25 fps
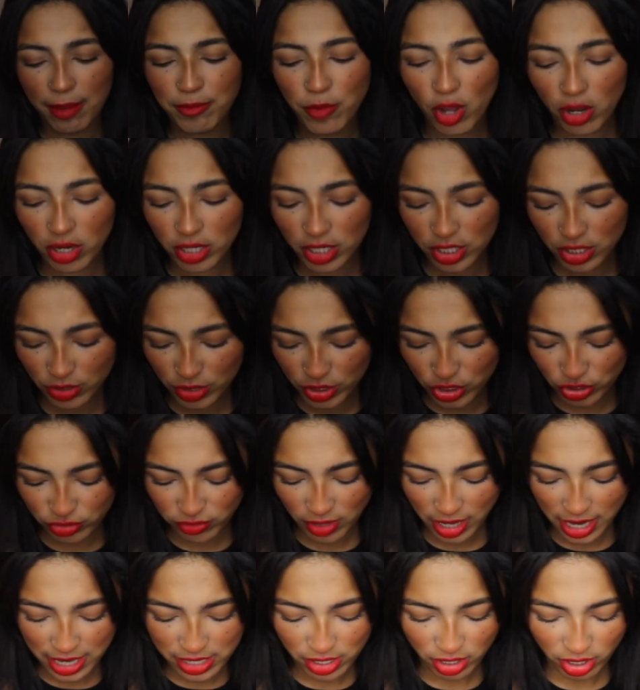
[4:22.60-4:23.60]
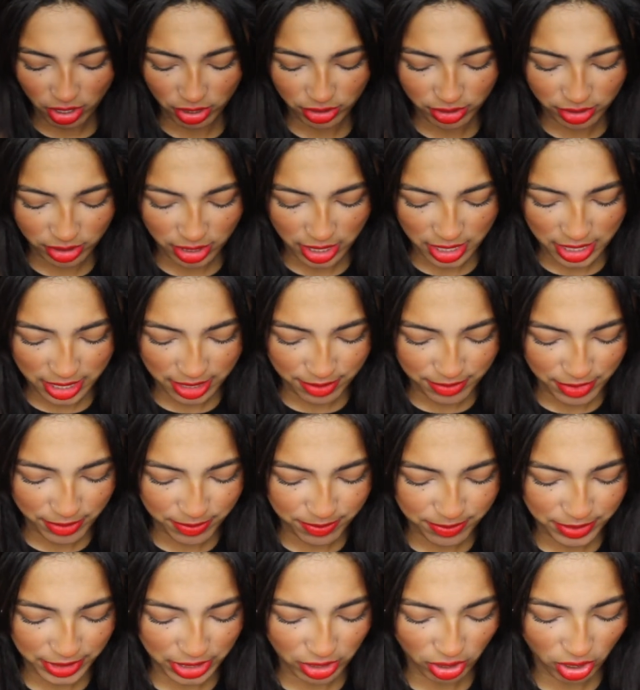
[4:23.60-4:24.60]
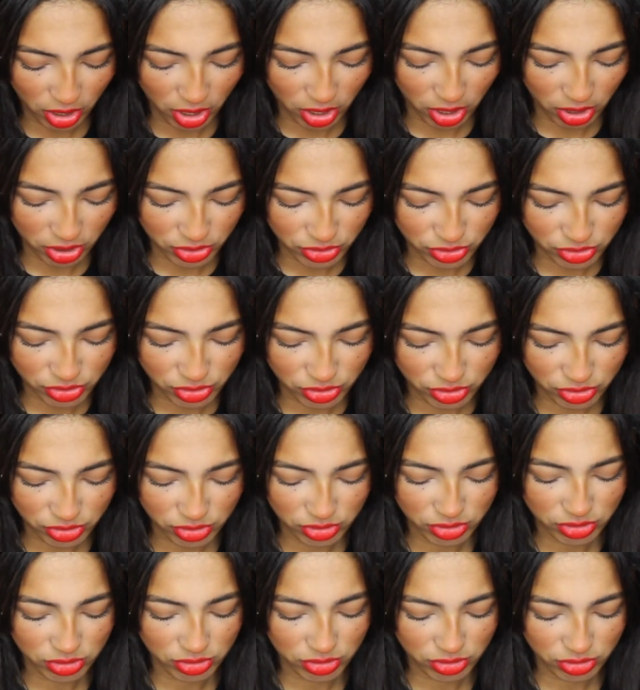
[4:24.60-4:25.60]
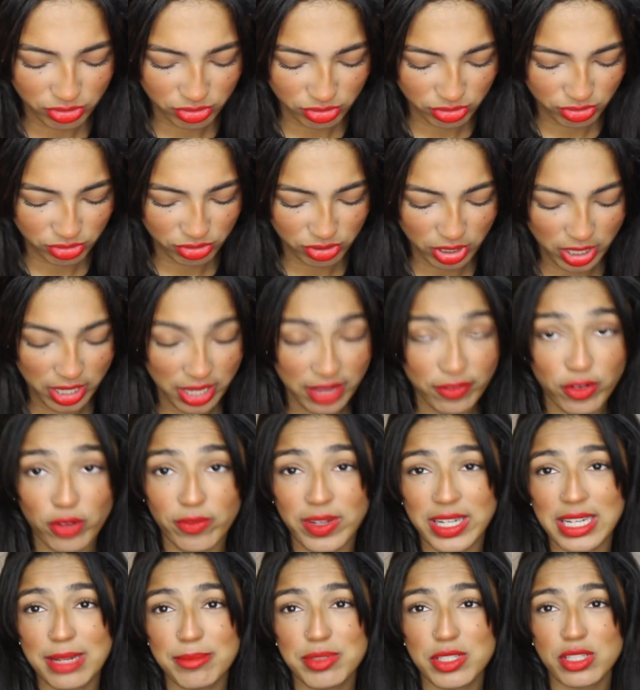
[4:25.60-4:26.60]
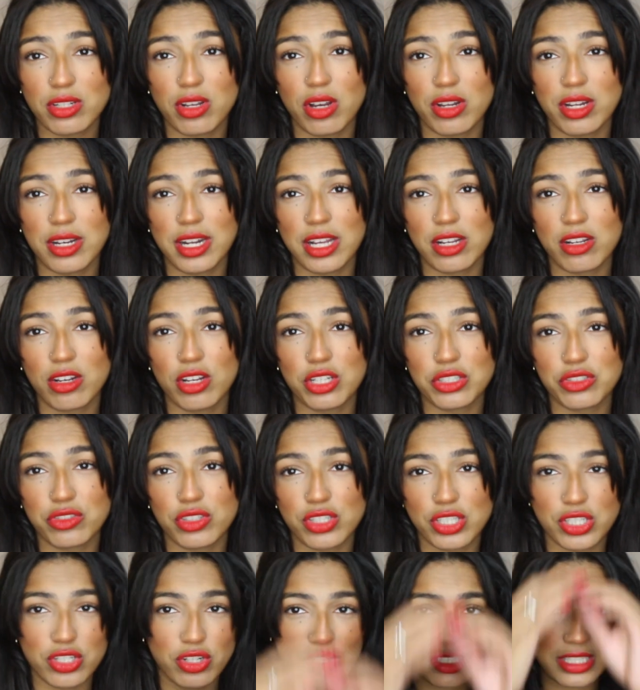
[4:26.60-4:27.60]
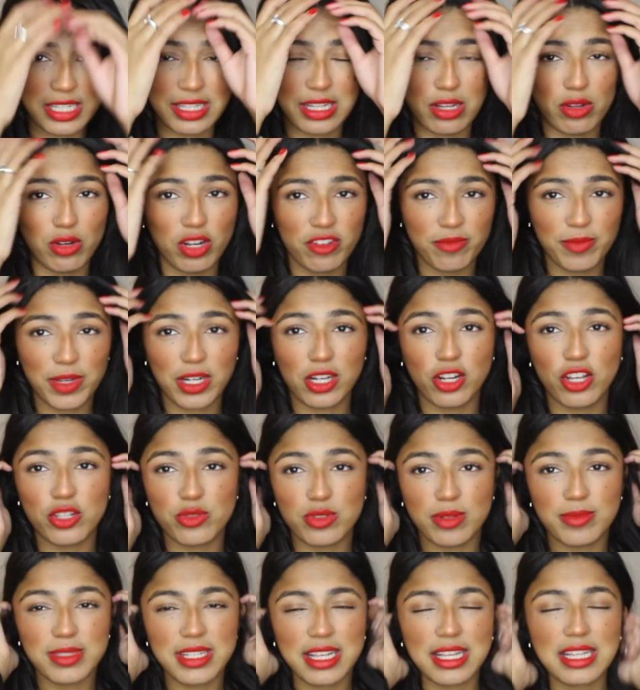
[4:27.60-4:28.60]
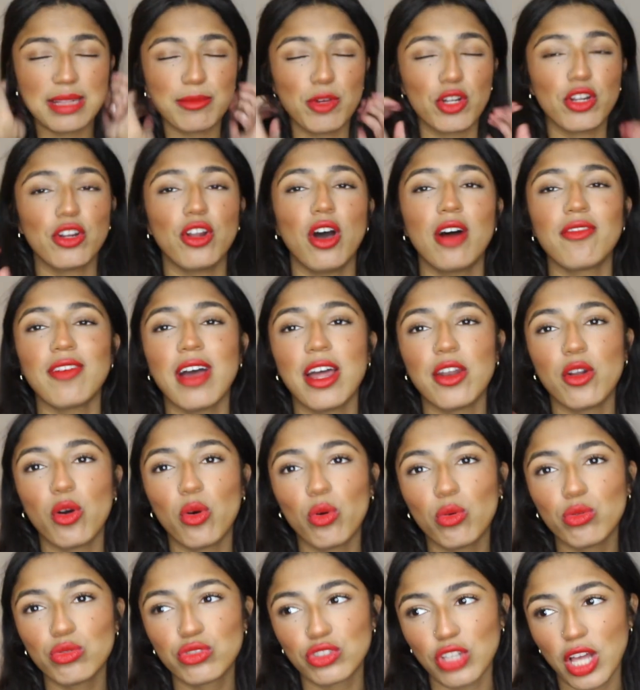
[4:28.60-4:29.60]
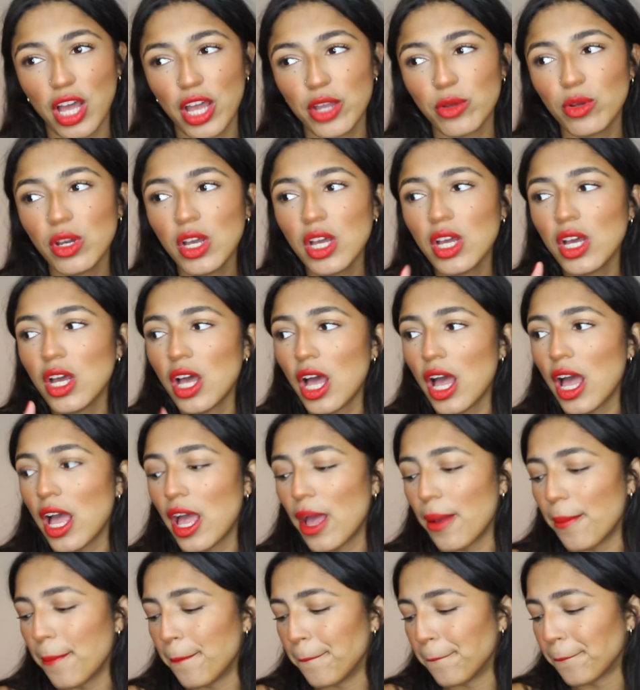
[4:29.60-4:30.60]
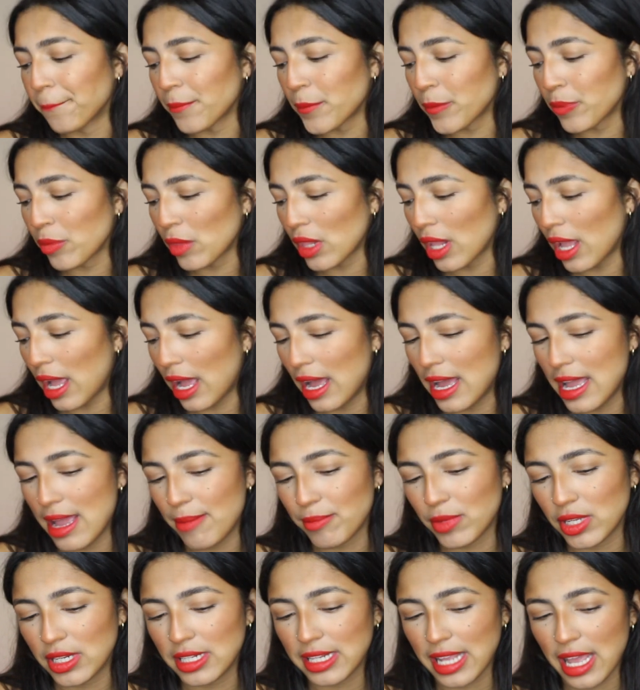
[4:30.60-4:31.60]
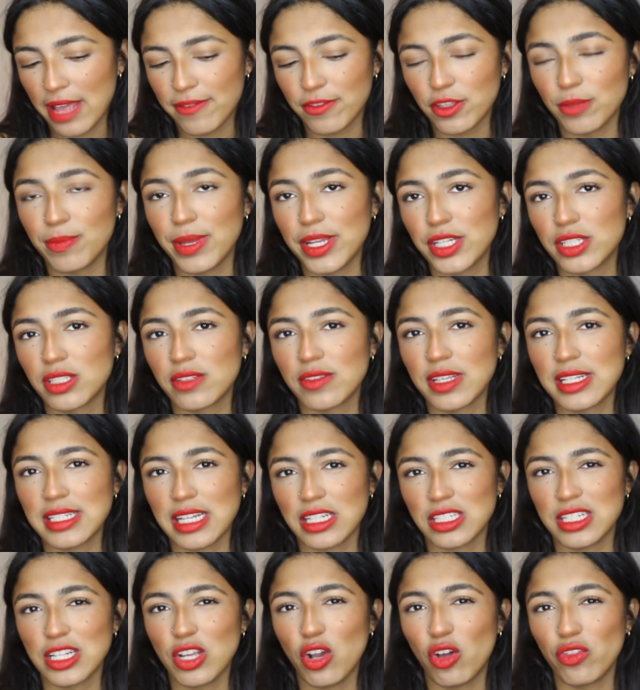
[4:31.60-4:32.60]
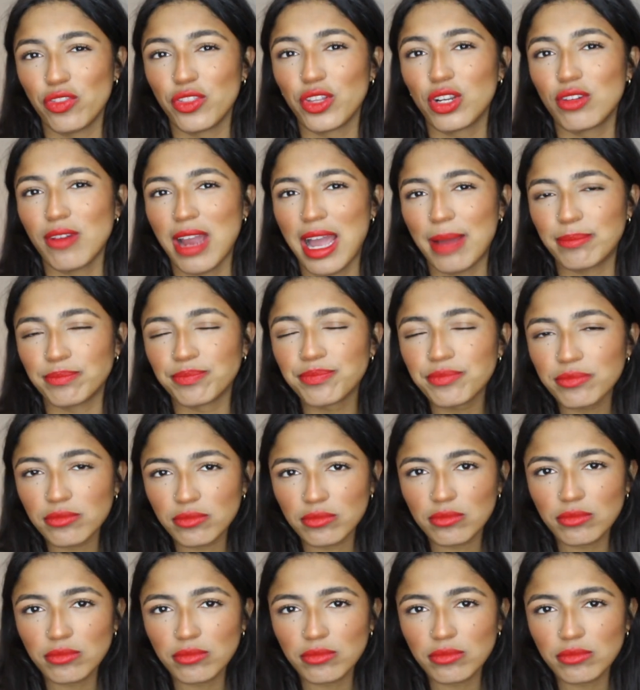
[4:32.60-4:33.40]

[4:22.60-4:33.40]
I'm not going to do a try on um, because uh, I've got my lipstick on and I can't trust not to get that all over my clothes when I'm taking them on and off. And also, um, I am going to get a few pictures of these actually on the gram